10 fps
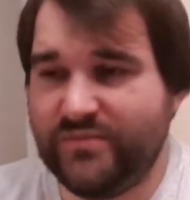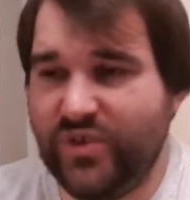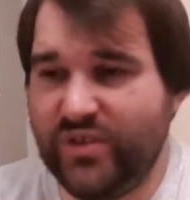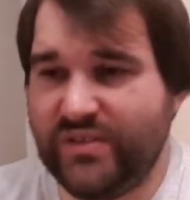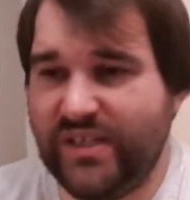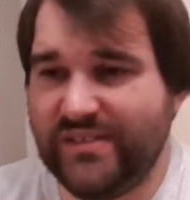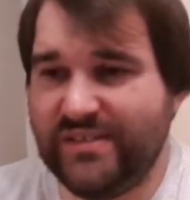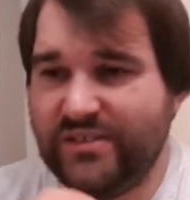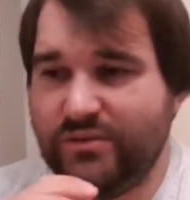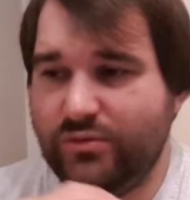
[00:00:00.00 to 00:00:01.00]
that tend to
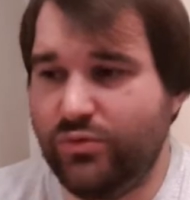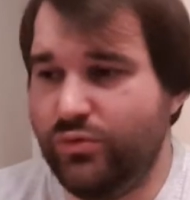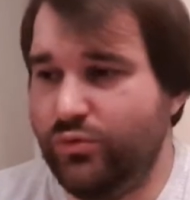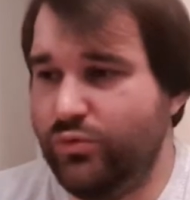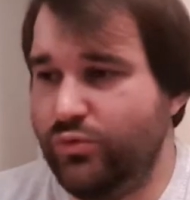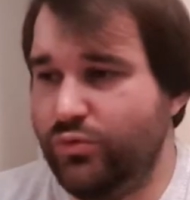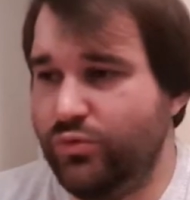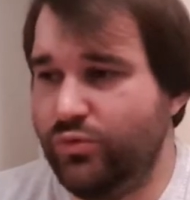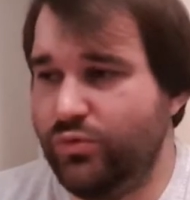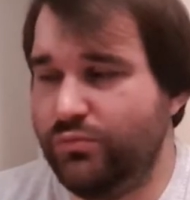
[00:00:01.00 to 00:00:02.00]
do all
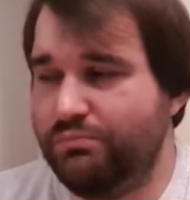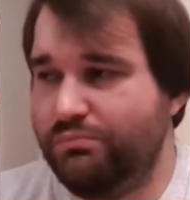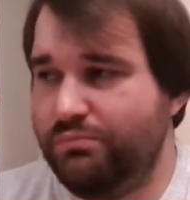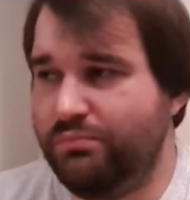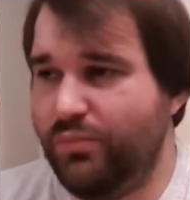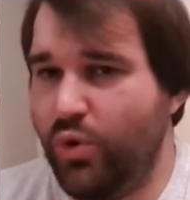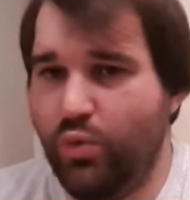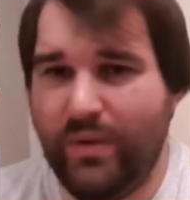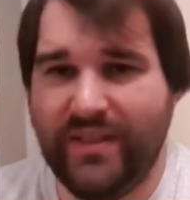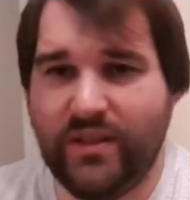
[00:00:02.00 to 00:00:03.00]

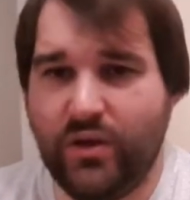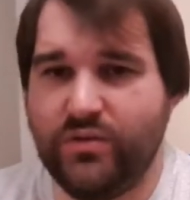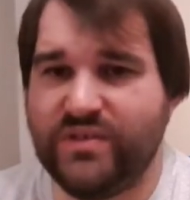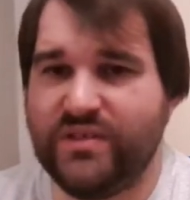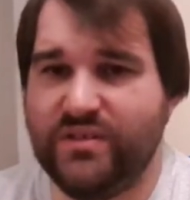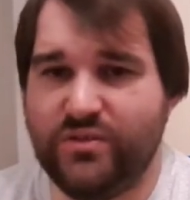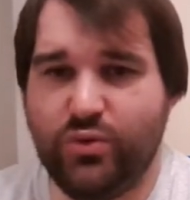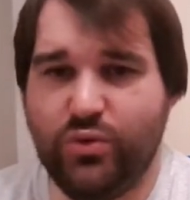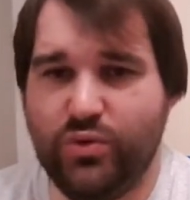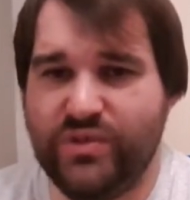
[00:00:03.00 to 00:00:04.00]
windows and
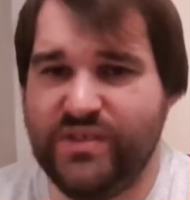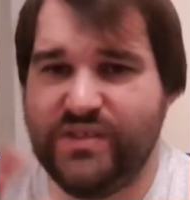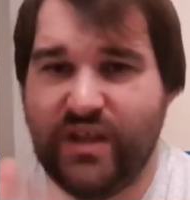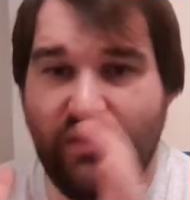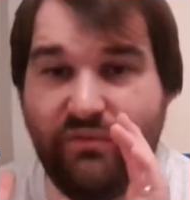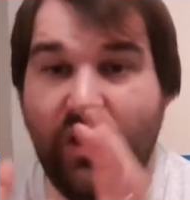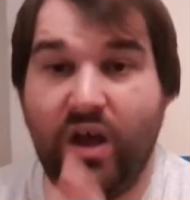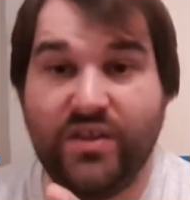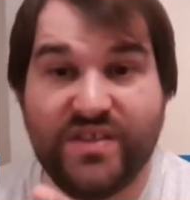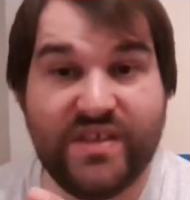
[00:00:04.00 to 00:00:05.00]
doors and stuff
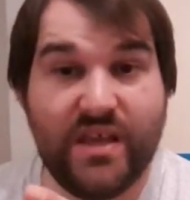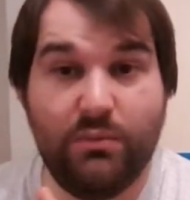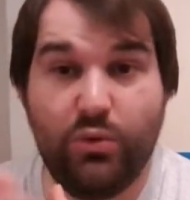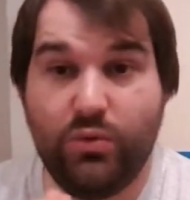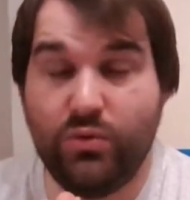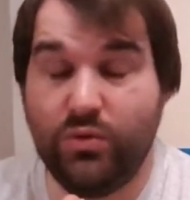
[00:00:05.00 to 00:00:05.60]
are unseeable,